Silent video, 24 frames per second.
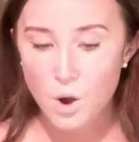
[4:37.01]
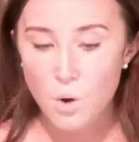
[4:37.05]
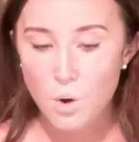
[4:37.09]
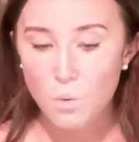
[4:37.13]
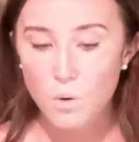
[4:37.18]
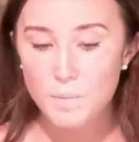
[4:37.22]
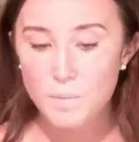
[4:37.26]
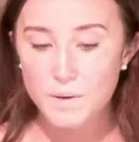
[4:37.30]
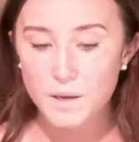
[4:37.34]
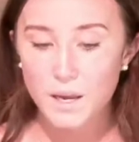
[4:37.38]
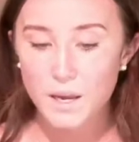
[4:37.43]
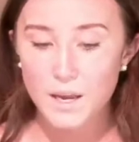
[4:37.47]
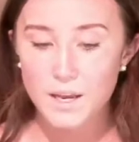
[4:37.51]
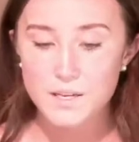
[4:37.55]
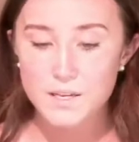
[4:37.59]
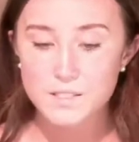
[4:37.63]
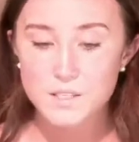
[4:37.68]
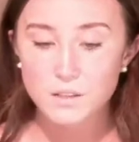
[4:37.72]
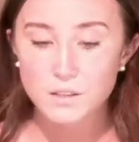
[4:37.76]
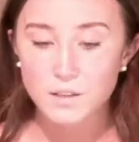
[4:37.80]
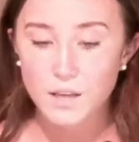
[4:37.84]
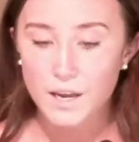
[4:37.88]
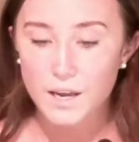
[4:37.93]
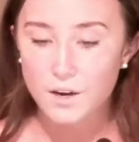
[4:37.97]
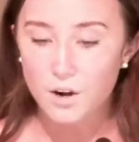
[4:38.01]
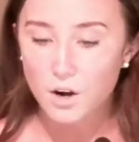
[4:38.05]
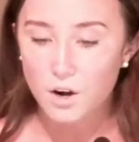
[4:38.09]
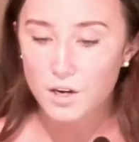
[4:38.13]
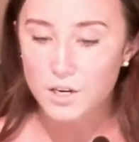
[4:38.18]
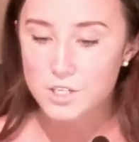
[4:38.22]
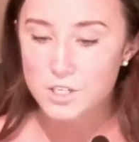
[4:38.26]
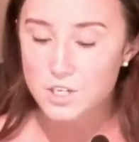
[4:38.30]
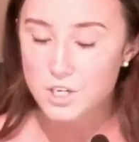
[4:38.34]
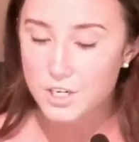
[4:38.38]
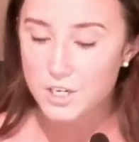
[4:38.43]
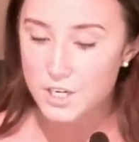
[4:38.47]
What began as the
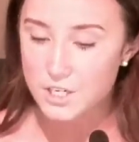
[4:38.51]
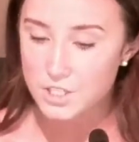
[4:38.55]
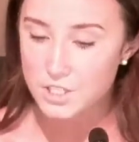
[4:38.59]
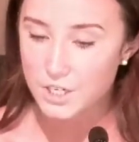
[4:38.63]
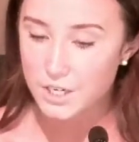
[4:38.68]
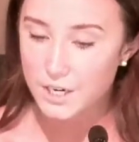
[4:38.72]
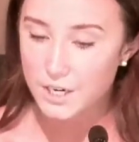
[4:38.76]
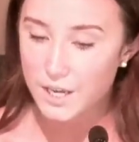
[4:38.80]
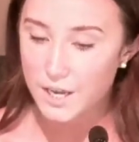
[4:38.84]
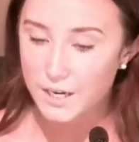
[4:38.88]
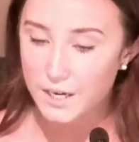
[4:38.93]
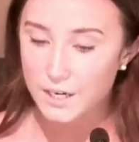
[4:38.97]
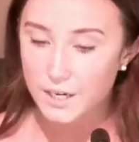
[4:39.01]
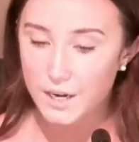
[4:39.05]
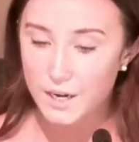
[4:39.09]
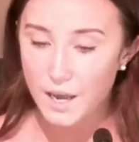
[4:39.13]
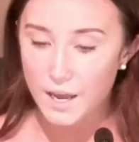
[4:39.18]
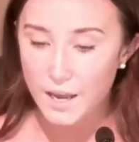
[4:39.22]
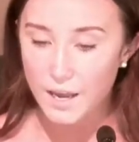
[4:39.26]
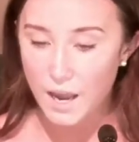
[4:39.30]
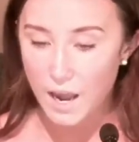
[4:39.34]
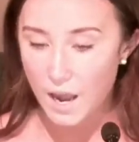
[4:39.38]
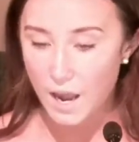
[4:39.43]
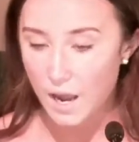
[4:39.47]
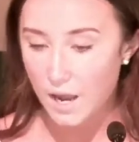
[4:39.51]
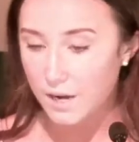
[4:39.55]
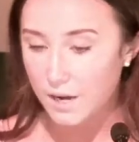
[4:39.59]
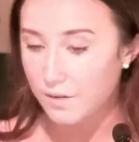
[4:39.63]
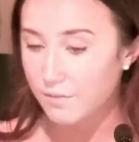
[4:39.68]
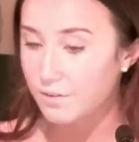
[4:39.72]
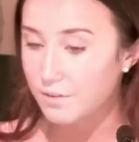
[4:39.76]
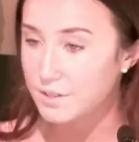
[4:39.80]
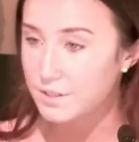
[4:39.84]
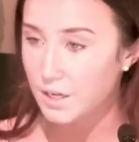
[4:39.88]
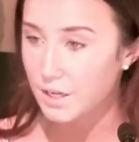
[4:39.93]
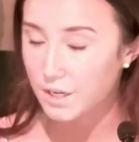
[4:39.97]
lighthearted tradition Nana and I had
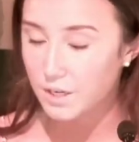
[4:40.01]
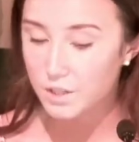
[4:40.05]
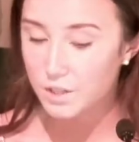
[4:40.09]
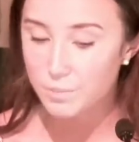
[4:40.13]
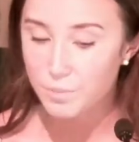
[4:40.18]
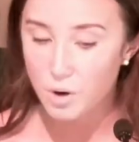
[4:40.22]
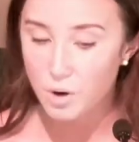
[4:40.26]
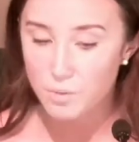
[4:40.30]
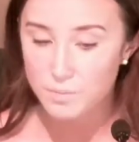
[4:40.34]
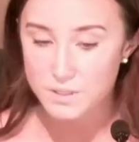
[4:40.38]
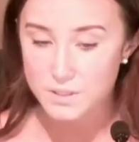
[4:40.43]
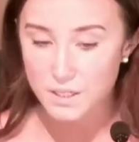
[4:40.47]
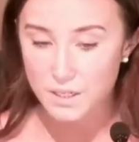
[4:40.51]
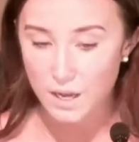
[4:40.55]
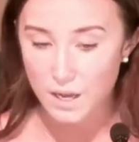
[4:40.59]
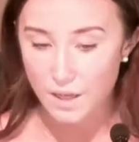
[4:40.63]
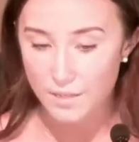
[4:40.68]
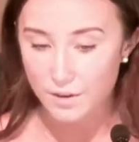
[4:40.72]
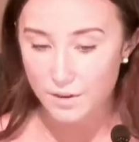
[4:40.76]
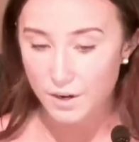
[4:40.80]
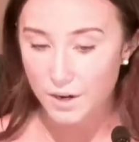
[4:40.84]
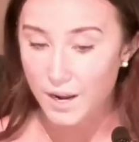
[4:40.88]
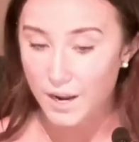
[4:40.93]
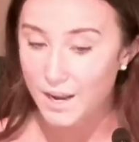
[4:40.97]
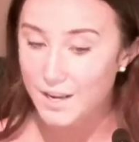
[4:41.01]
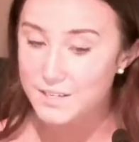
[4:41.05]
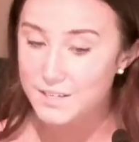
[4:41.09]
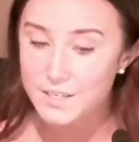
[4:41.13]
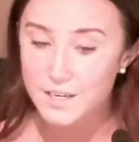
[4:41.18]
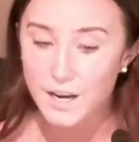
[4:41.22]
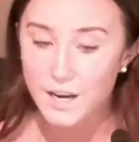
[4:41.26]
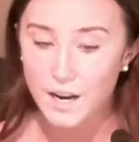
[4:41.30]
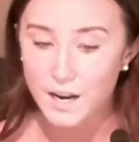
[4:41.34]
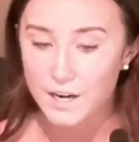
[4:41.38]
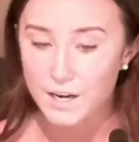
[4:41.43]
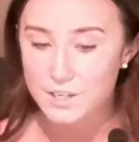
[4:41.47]
of reciting the poem together hand
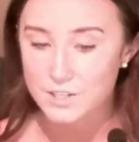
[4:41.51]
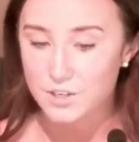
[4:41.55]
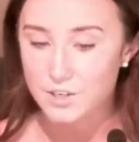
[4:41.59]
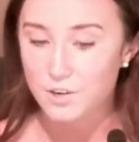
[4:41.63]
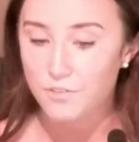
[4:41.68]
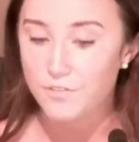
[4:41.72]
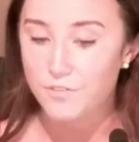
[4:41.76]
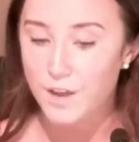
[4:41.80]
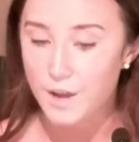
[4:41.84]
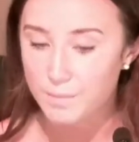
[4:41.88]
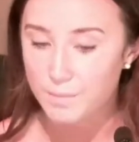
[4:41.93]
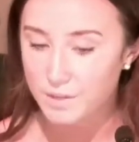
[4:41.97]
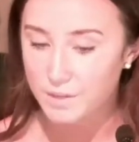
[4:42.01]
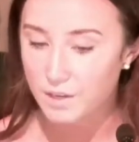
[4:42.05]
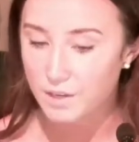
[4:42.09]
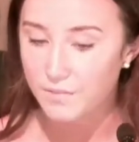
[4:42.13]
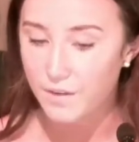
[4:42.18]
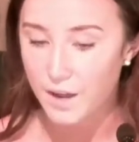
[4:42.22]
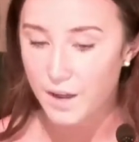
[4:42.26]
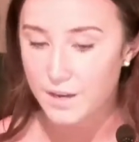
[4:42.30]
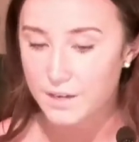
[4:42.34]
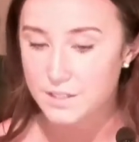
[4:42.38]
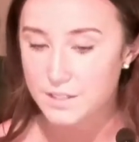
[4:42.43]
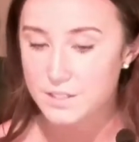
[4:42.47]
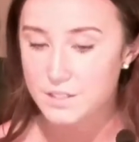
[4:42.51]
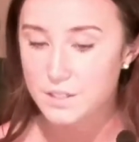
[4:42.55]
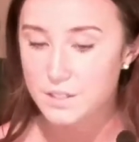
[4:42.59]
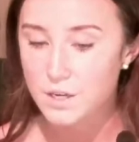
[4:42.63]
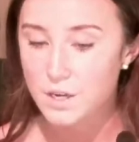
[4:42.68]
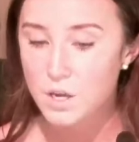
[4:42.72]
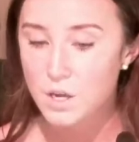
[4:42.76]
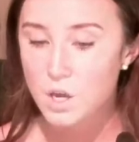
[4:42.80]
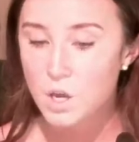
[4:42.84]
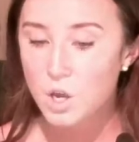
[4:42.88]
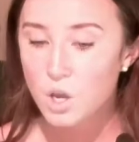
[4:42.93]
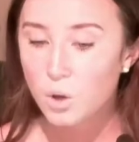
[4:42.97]
in hand during family events
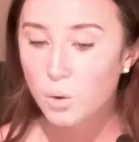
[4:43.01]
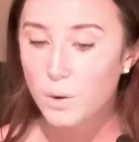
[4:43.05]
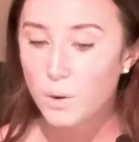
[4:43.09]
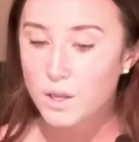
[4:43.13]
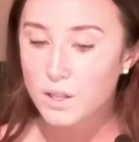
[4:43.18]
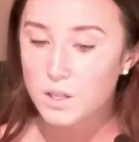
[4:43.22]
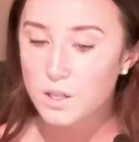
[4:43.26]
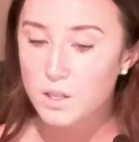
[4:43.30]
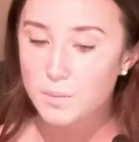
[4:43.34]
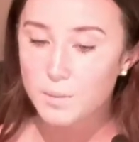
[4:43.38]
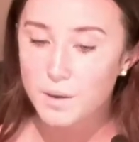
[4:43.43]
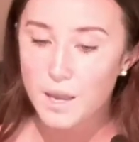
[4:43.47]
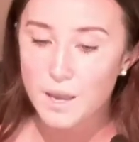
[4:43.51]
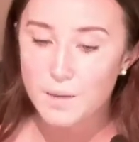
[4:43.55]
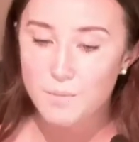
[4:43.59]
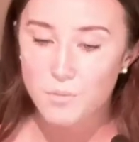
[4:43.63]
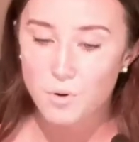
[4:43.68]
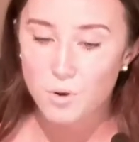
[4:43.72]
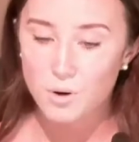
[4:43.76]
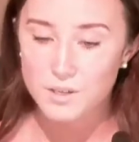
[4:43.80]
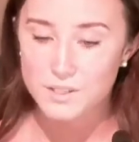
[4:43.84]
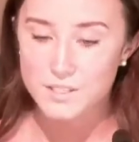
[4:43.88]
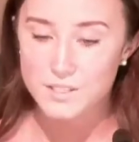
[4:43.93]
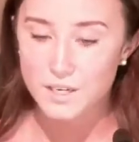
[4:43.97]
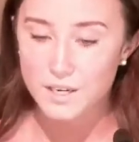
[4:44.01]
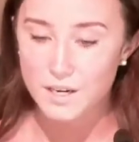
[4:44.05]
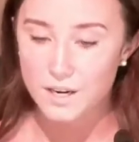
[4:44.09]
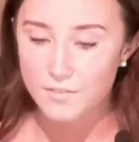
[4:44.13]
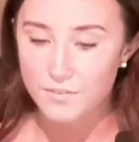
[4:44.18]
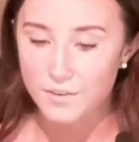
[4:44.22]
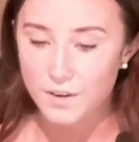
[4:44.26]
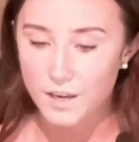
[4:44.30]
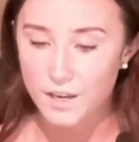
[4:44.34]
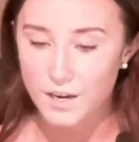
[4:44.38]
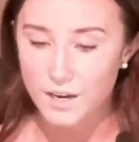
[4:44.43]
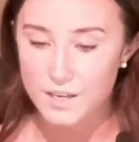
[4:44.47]
quickly became more
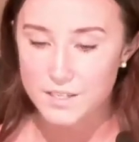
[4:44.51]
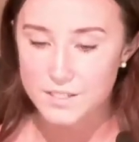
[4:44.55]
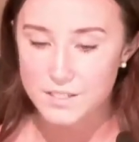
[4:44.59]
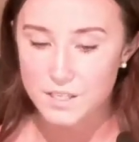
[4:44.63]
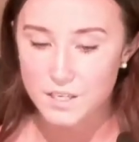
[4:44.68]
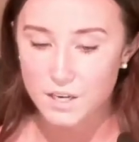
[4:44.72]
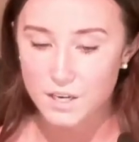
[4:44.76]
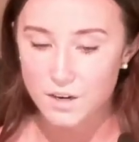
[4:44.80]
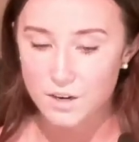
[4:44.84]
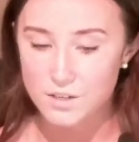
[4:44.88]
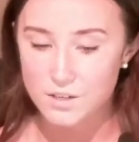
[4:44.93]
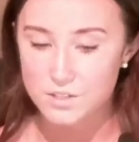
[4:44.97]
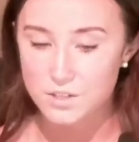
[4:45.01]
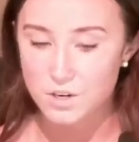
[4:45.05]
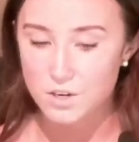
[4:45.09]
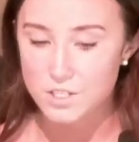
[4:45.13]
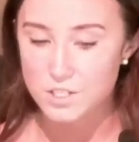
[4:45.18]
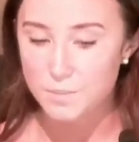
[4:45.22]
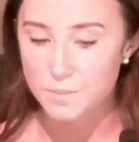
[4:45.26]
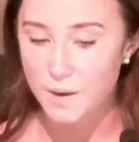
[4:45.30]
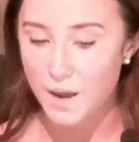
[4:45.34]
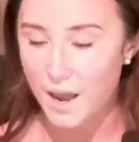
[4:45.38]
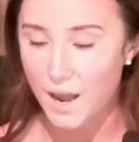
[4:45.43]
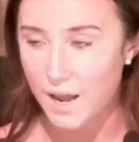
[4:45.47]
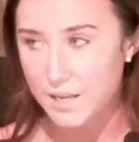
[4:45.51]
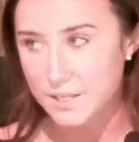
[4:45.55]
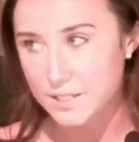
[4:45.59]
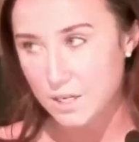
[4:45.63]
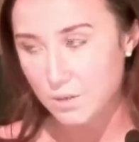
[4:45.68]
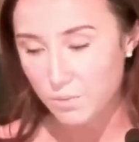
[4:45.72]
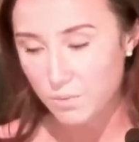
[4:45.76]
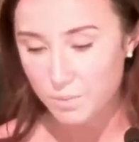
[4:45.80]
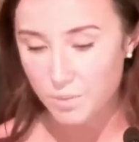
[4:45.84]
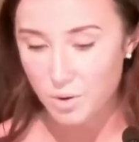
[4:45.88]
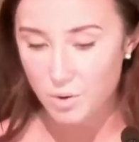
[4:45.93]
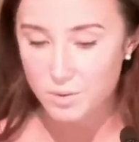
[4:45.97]
significant as the years started to pass
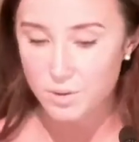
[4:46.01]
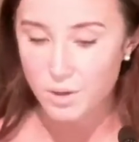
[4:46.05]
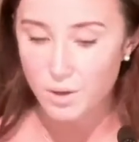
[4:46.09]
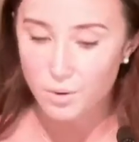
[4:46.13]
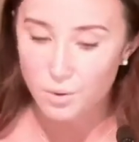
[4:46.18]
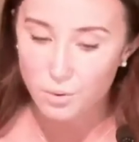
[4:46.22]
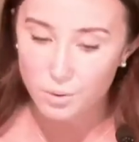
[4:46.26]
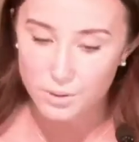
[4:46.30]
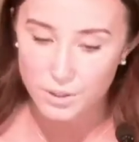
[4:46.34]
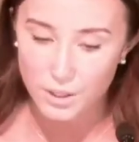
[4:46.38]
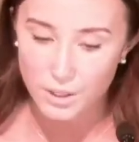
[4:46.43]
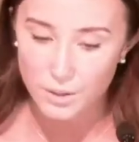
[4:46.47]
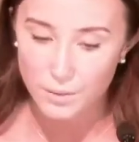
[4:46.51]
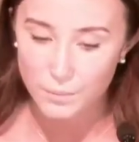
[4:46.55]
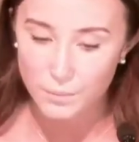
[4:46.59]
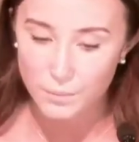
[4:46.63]
and we both got older.